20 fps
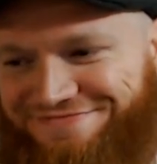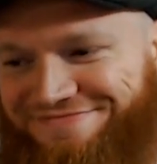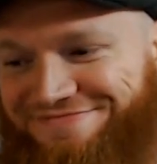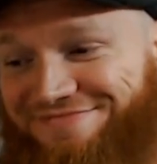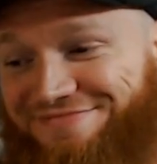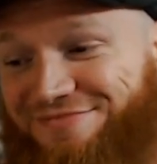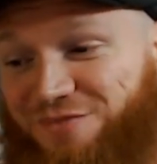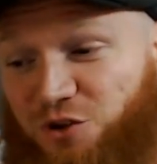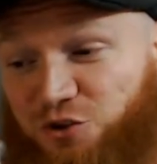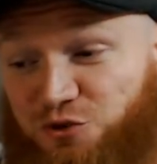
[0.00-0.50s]

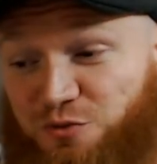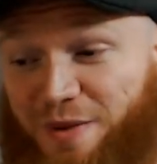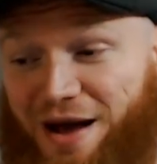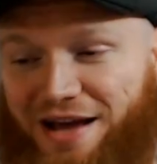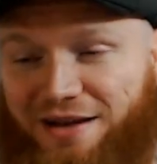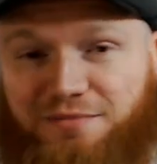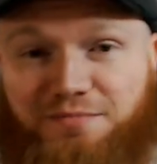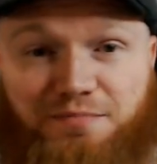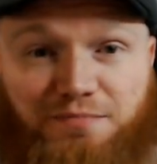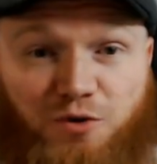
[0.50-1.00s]
Those are
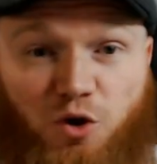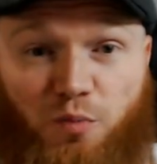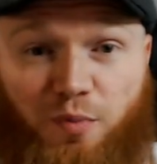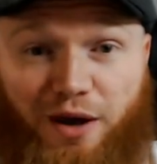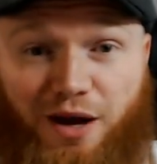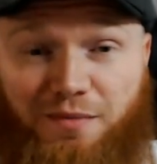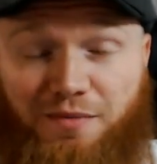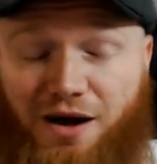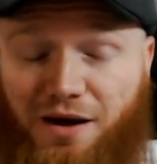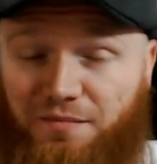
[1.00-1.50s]
mine. Go pick
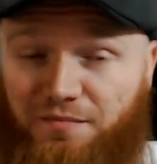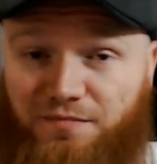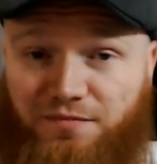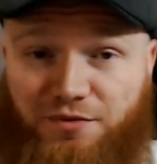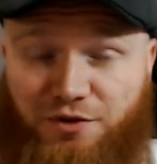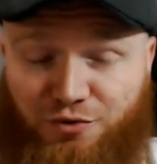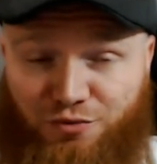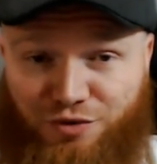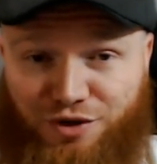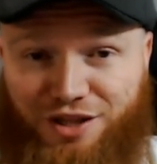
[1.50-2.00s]
them up.
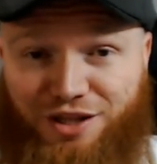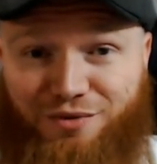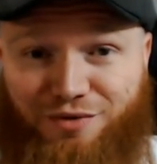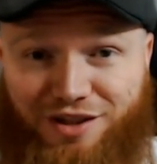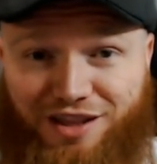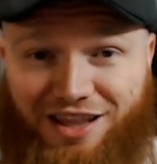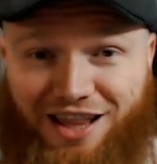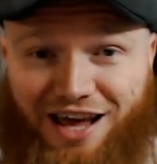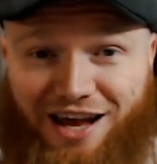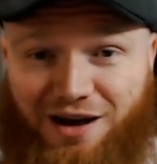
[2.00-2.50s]
You really,
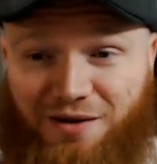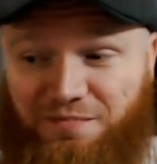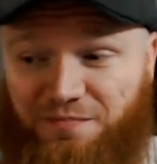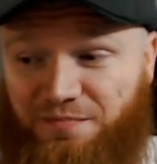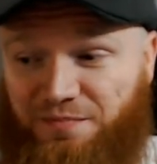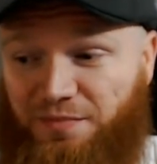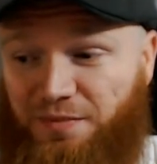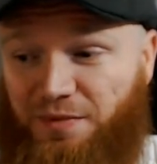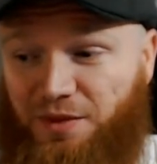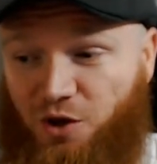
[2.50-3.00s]
really like them.
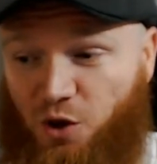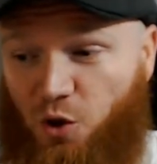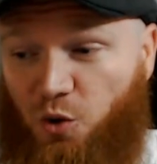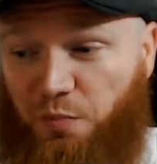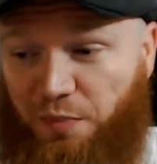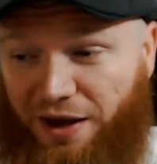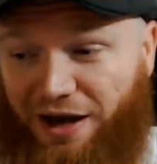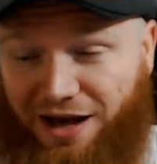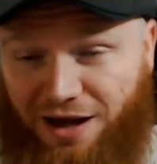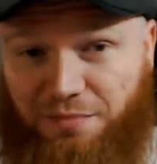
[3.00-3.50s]
Go
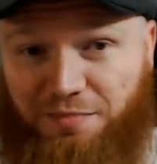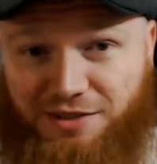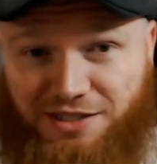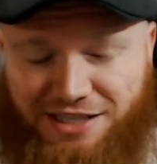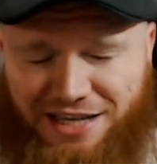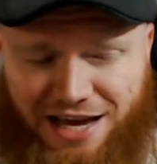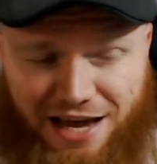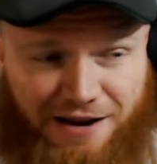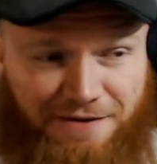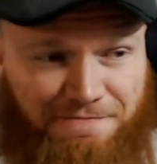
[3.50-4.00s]
pick up a
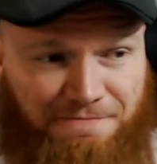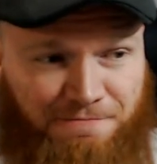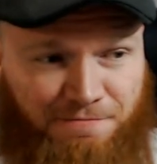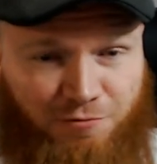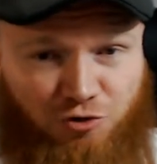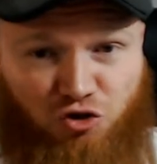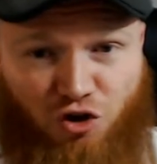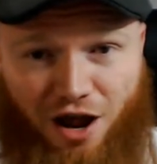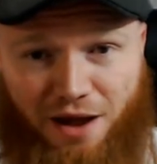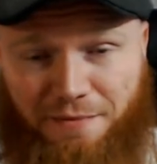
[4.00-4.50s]
set.
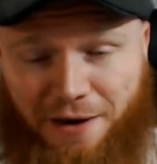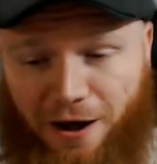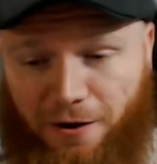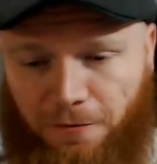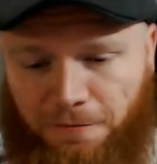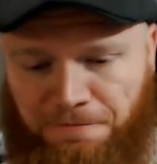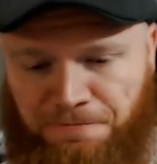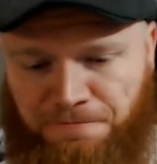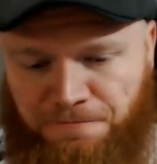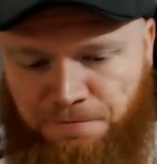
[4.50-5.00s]
Try them out.
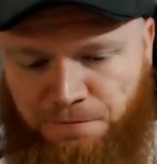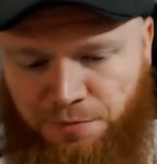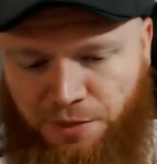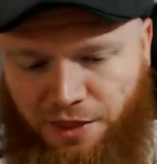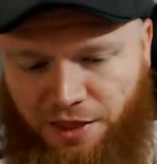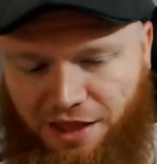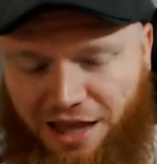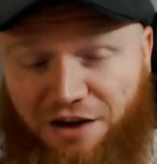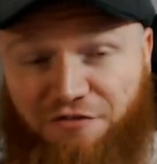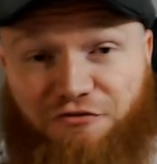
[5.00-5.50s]

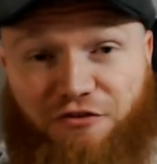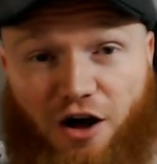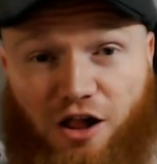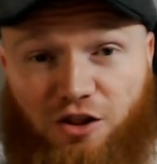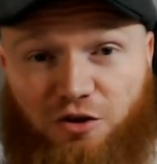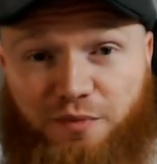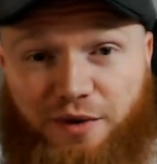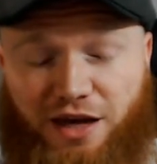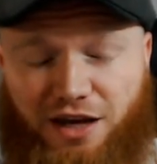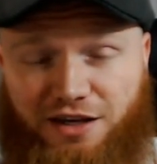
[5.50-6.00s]
And follow
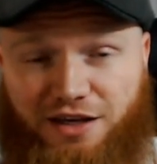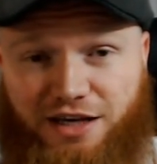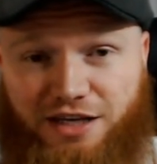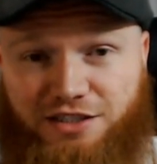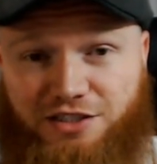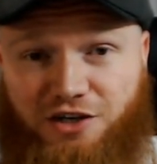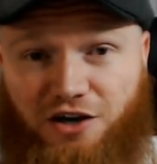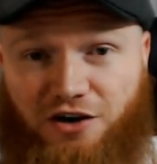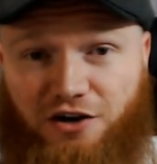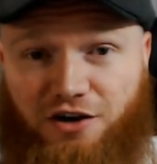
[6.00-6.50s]
me on
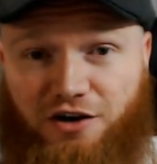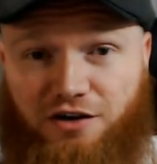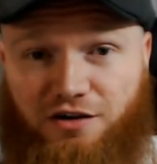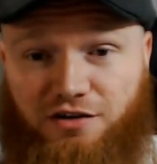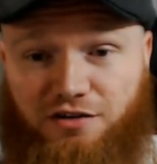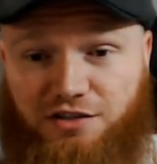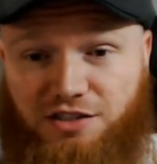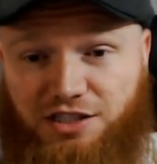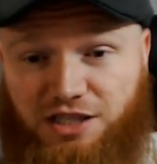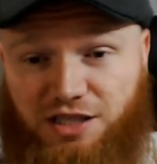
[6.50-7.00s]
Kickstarter,
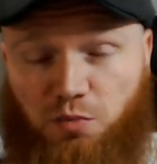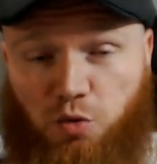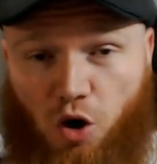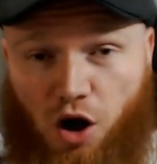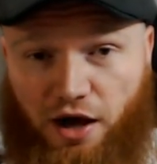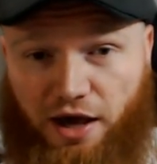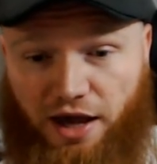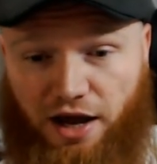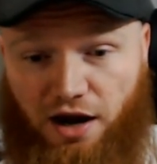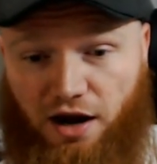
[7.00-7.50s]

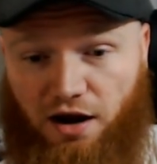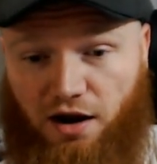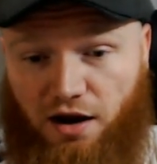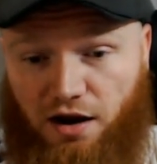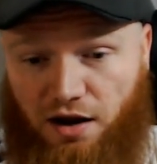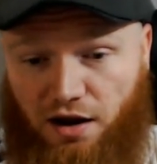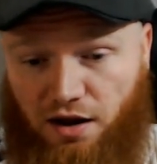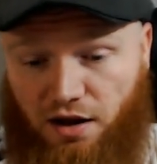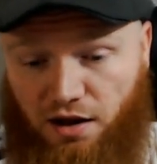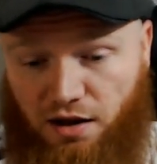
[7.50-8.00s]
Sleepwalk Air.
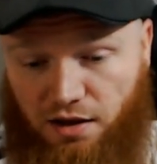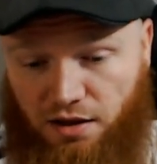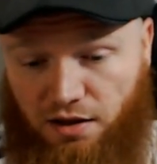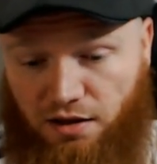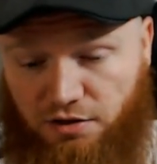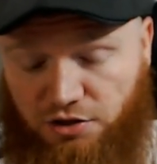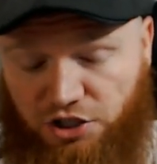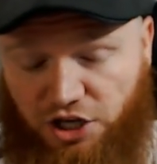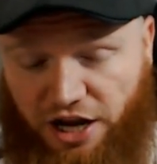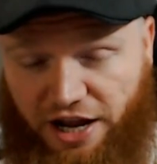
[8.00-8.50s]

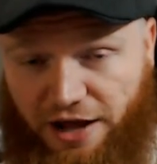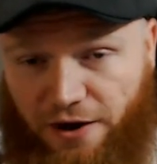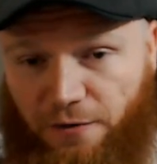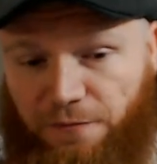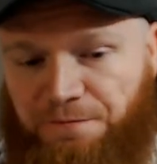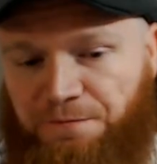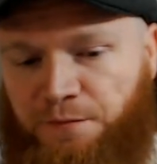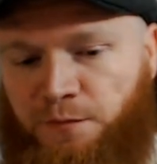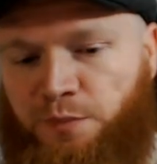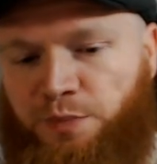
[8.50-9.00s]
Check it out.
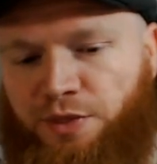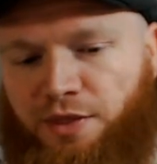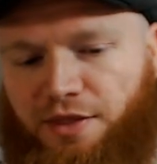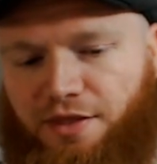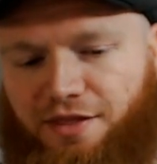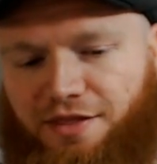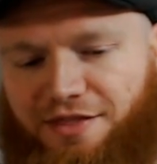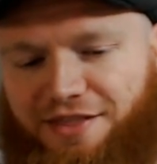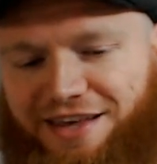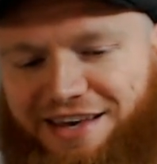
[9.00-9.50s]

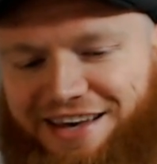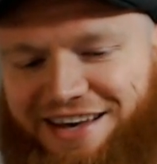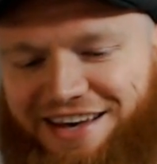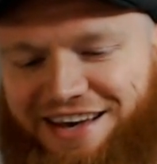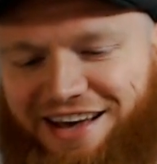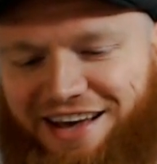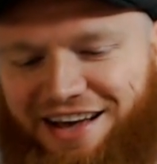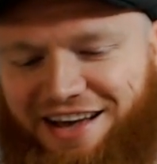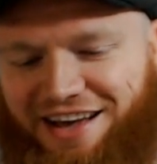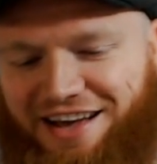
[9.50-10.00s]
The
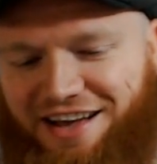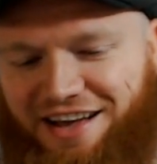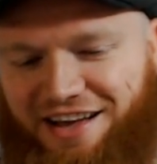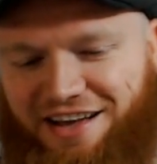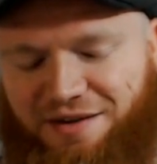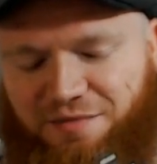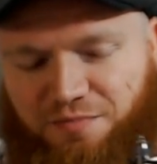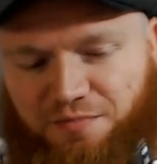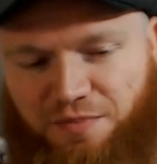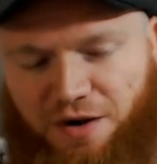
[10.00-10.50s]

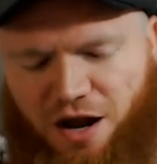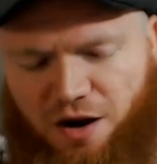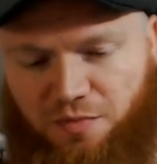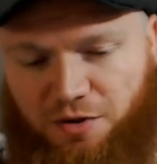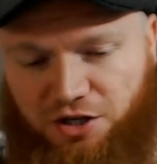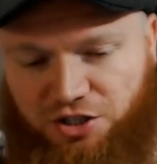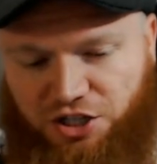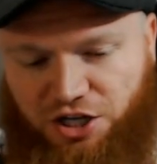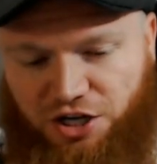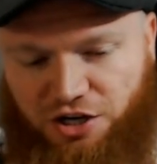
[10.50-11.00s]

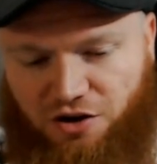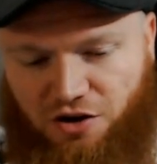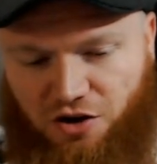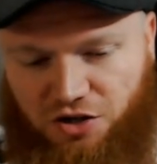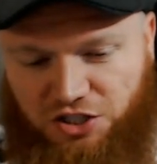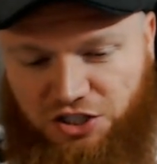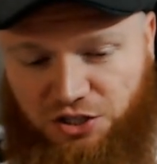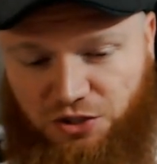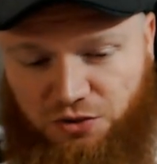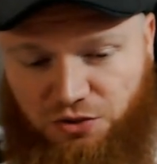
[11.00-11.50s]
airbrush here
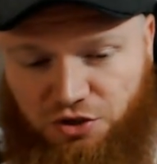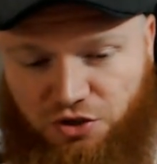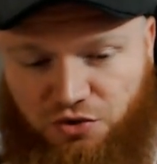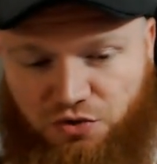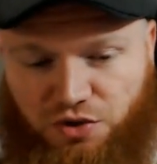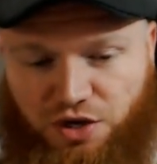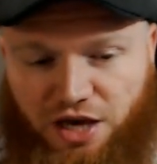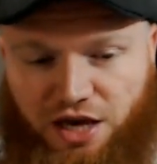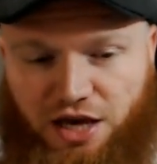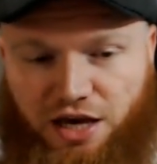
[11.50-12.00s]
also, you
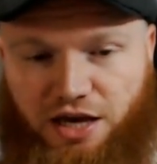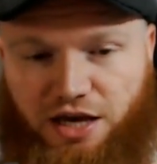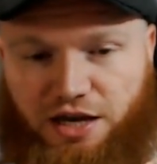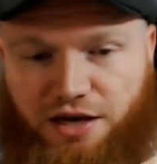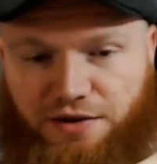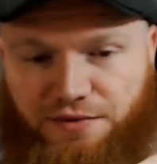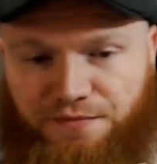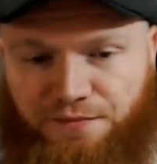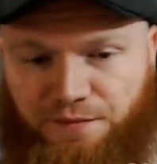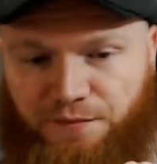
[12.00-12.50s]

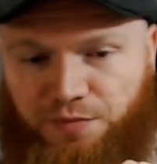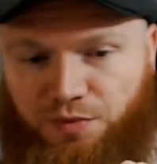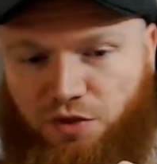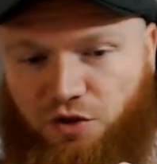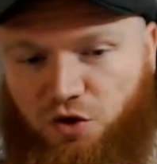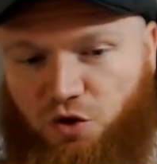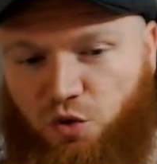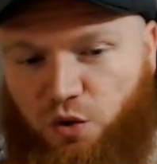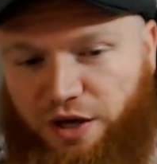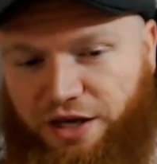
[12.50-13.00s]
can
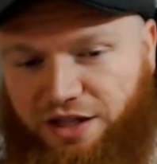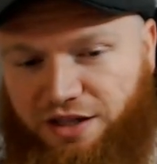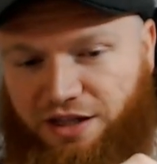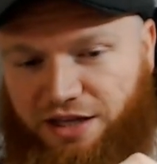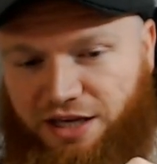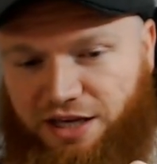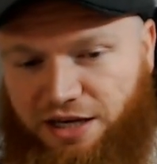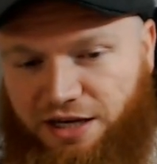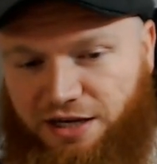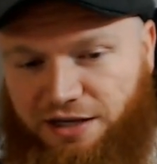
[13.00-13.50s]

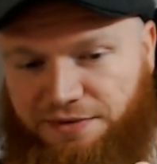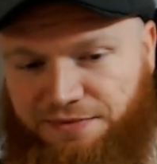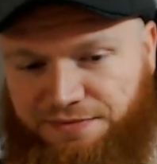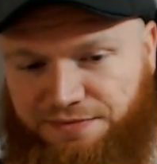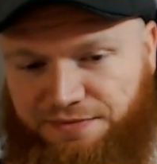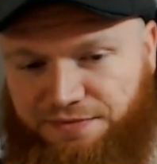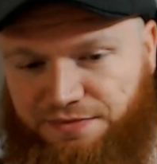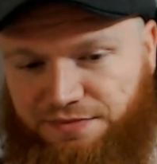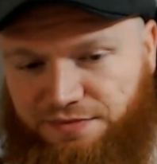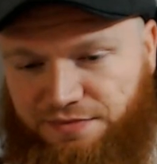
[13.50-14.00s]
quickly
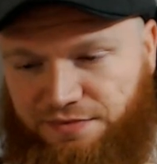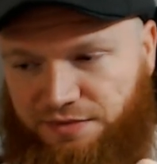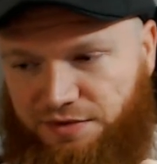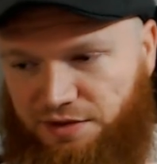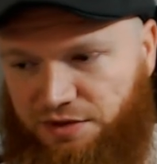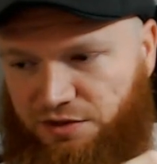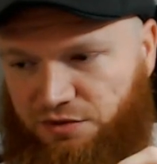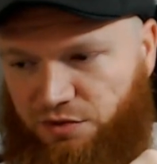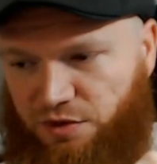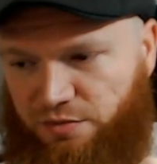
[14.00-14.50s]

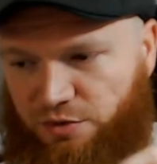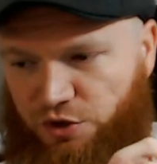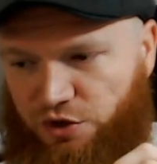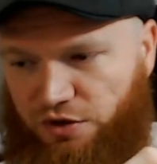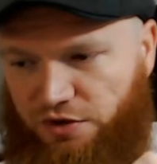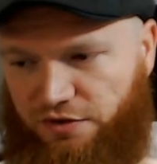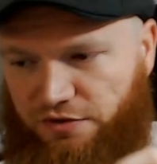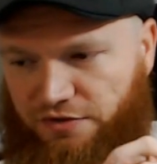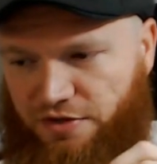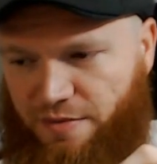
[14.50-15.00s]

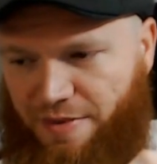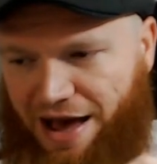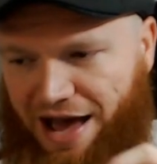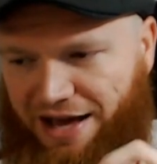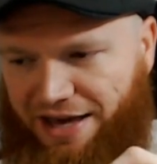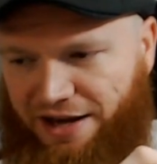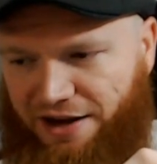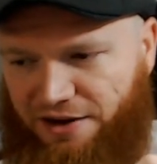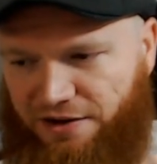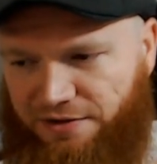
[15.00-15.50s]
remove the back here.